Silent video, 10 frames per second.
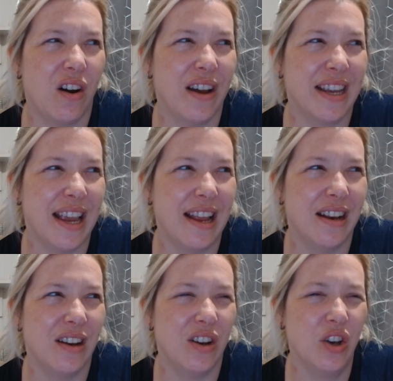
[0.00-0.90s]
I get
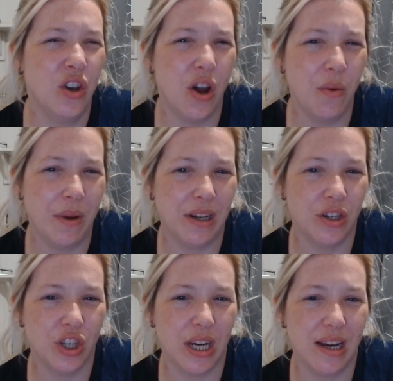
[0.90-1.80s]
no
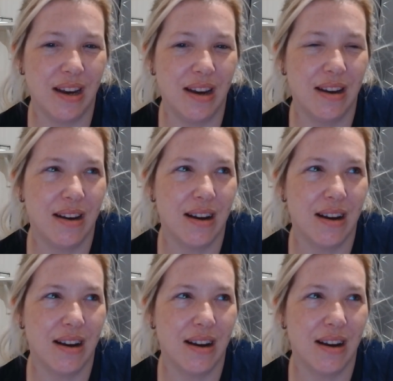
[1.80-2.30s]
energy